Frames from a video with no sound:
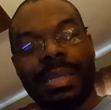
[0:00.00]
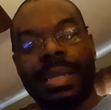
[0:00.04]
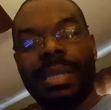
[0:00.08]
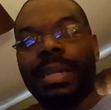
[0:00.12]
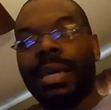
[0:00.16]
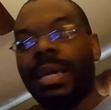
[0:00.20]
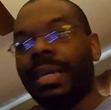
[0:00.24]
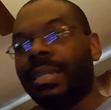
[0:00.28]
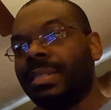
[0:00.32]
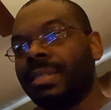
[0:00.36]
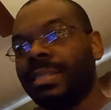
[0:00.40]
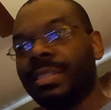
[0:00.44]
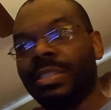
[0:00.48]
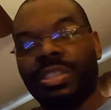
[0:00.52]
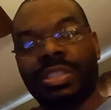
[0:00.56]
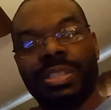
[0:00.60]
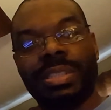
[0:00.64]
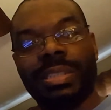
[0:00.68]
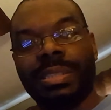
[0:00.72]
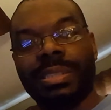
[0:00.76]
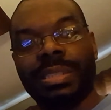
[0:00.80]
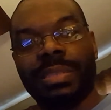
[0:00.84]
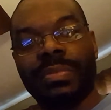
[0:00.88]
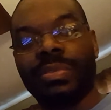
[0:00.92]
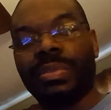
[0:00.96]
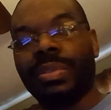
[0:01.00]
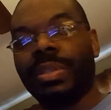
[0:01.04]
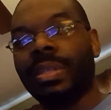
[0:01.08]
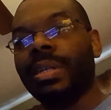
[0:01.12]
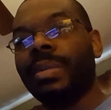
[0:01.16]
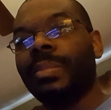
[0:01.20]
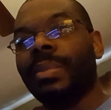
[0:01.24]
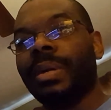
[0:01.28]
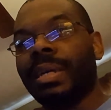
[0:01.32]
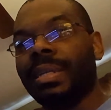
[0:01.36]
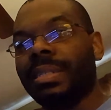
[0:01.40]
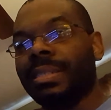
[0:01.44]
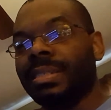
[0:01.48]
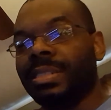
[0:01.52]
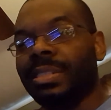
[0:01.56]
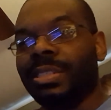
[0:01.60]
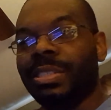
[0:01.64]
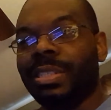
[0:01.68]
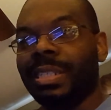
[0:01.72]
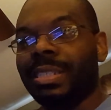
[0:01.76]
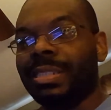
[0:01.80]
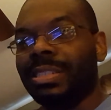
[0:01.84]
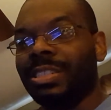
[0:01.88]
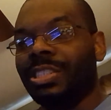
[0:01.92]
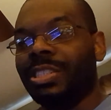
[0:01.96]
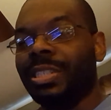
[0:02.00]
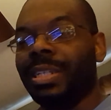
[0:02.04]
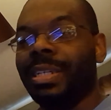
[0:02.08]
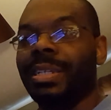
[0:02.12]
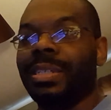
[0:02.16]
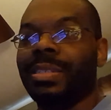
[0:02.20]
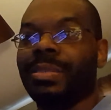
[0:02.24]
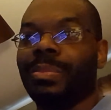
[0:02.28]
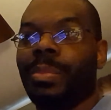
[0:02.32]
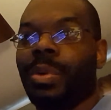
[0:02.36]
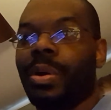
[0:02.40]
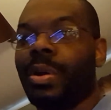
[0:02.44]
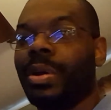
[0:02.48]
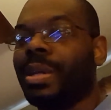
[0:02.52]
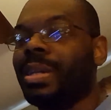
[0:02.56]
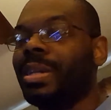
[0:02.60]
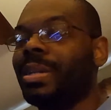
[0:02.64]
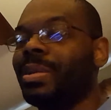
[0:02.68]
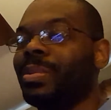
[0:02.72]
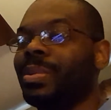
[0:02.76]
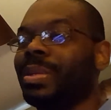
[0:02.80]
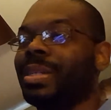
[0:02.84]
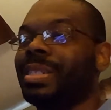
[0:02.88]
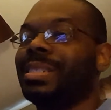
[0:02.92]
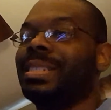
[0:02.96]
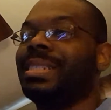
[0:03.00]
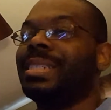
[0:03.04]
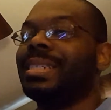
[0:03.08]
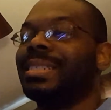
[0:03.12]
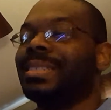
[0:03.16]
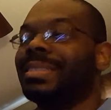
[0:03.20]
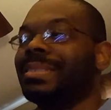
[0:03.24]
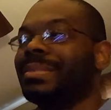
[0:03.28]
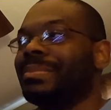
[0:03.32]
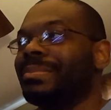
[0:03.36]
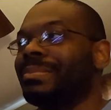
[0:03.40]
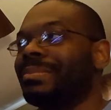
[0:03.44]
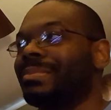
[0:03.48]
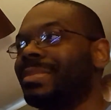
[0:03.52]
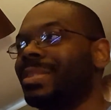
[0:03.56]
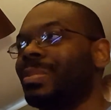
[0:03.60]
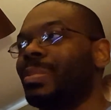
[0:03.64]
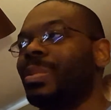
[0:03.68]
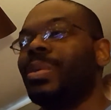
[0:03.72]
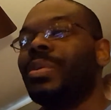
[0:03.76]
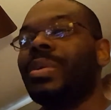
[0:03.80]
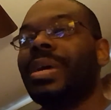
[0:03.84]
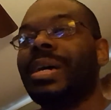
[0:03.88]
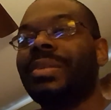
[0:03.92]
And that is genius. If you think about it, it's genius marketing right there. We